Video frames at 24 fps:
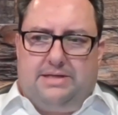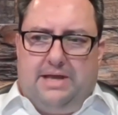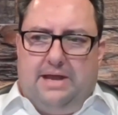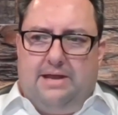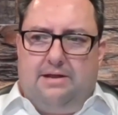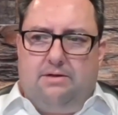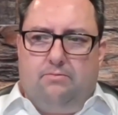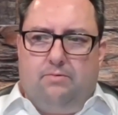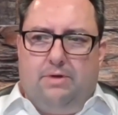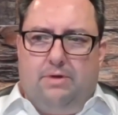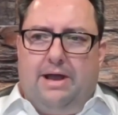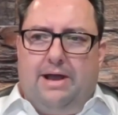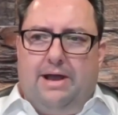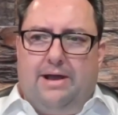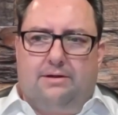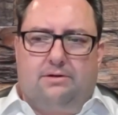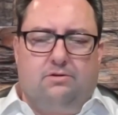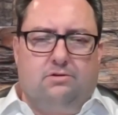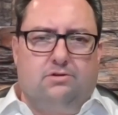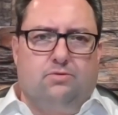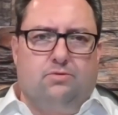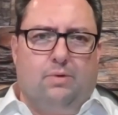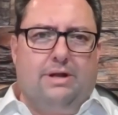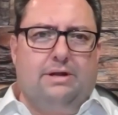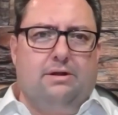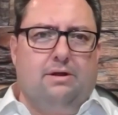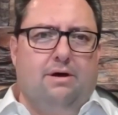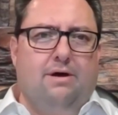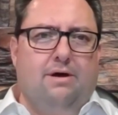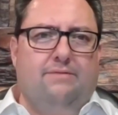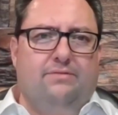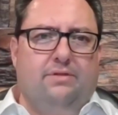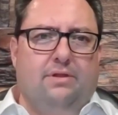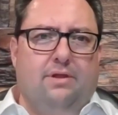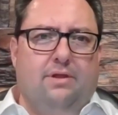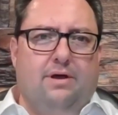10 reactors went
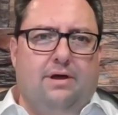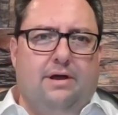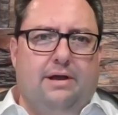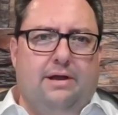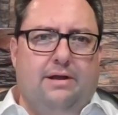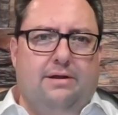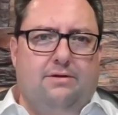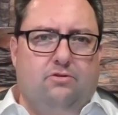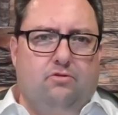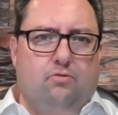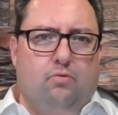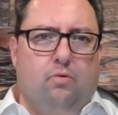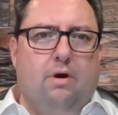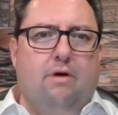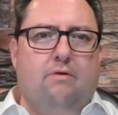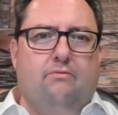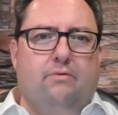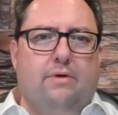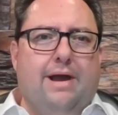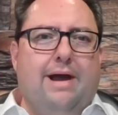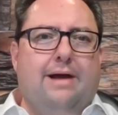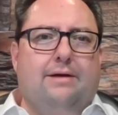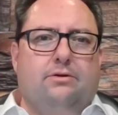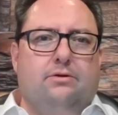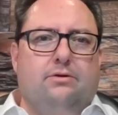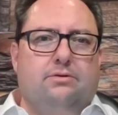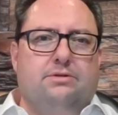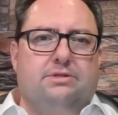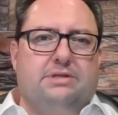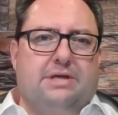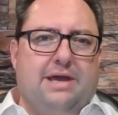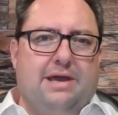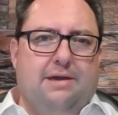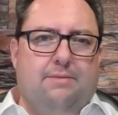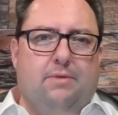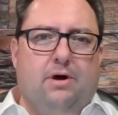offline, 12
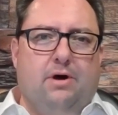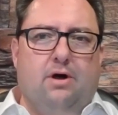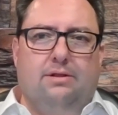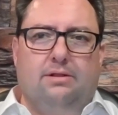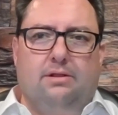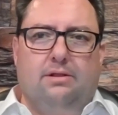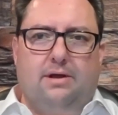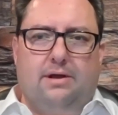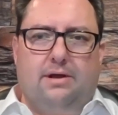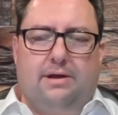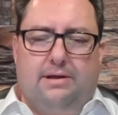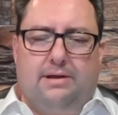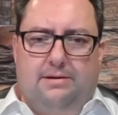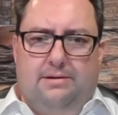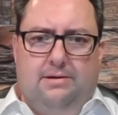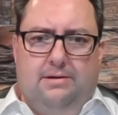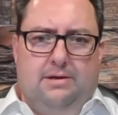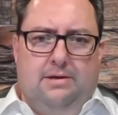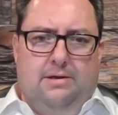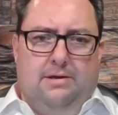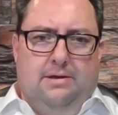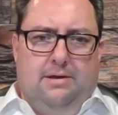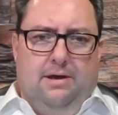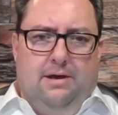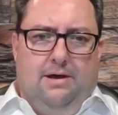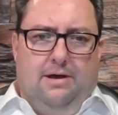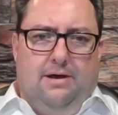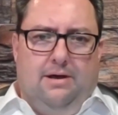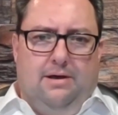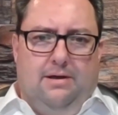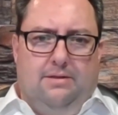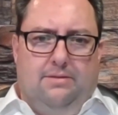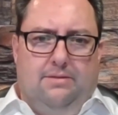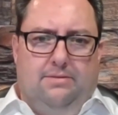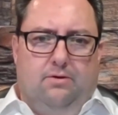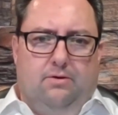reactors came online.
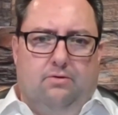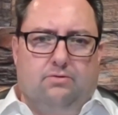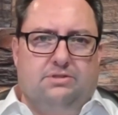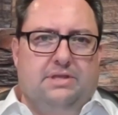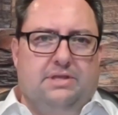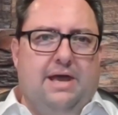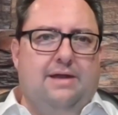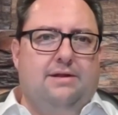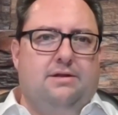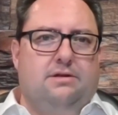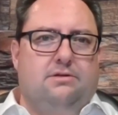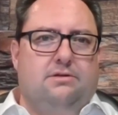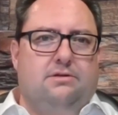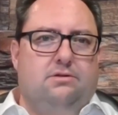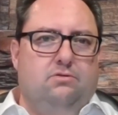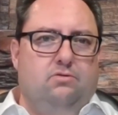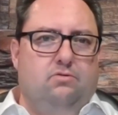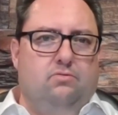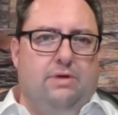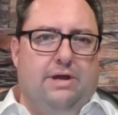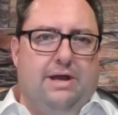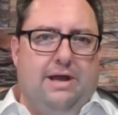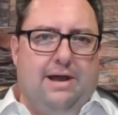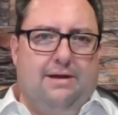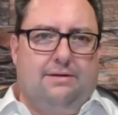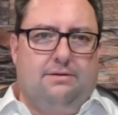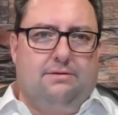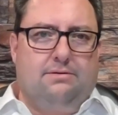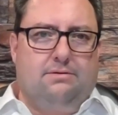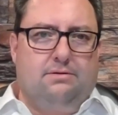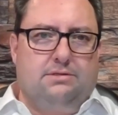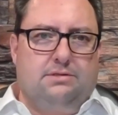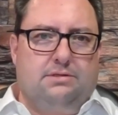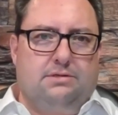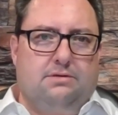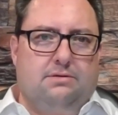Those net 2
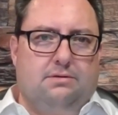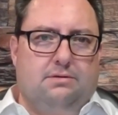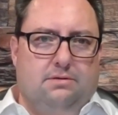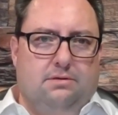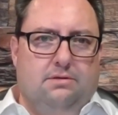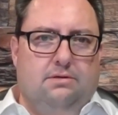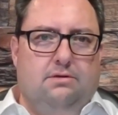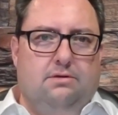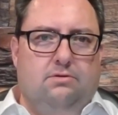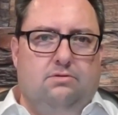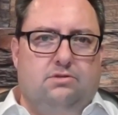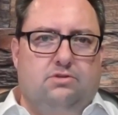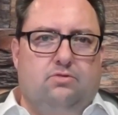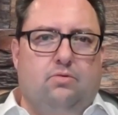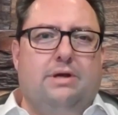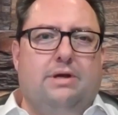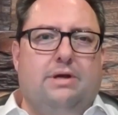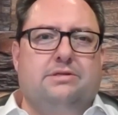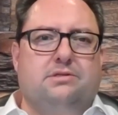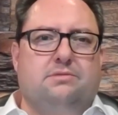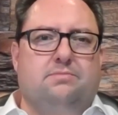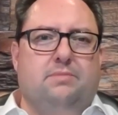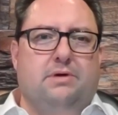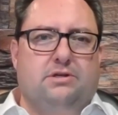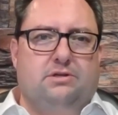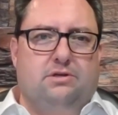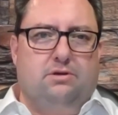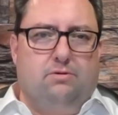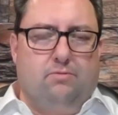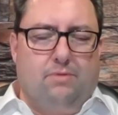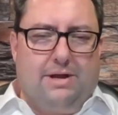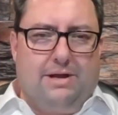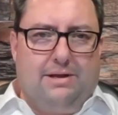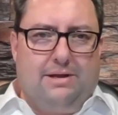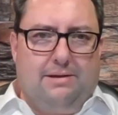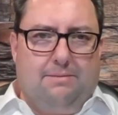reactors use twice as much
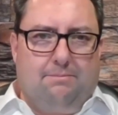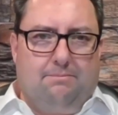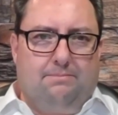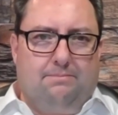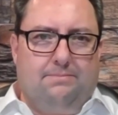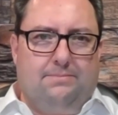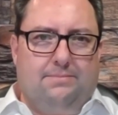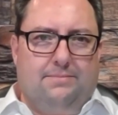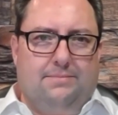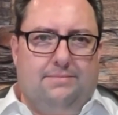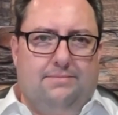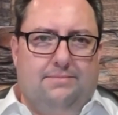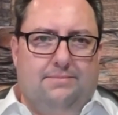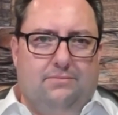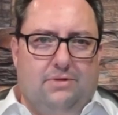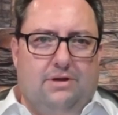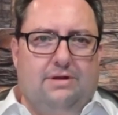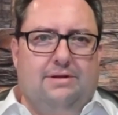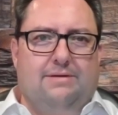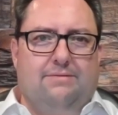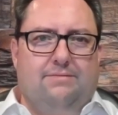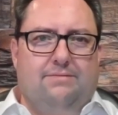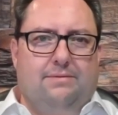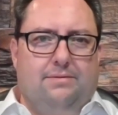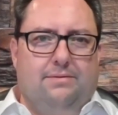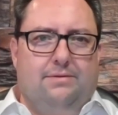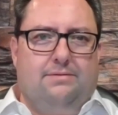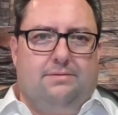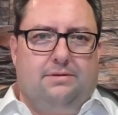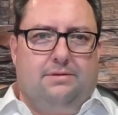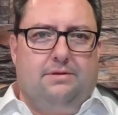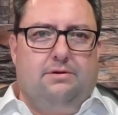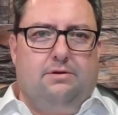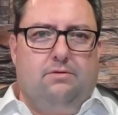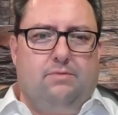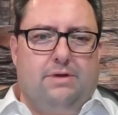uranium, right?
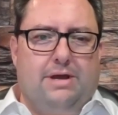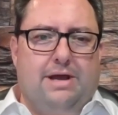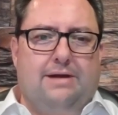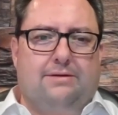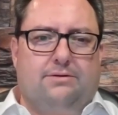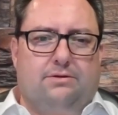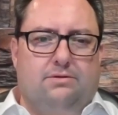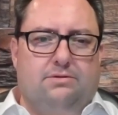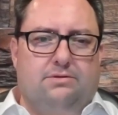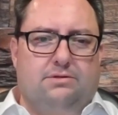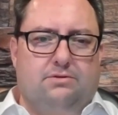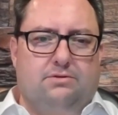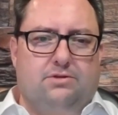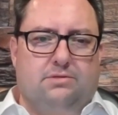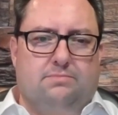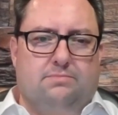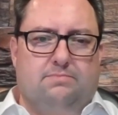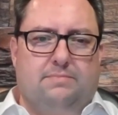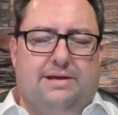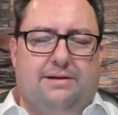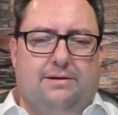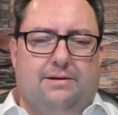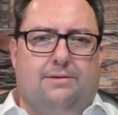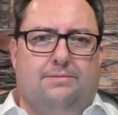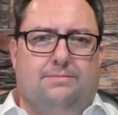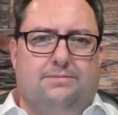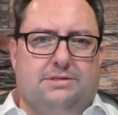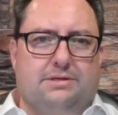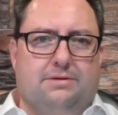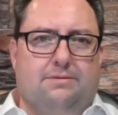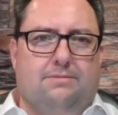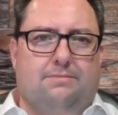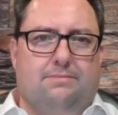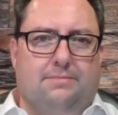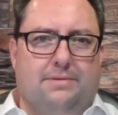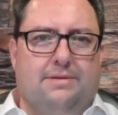The new reactors are just bigger.
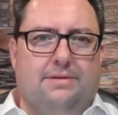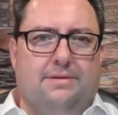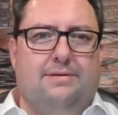So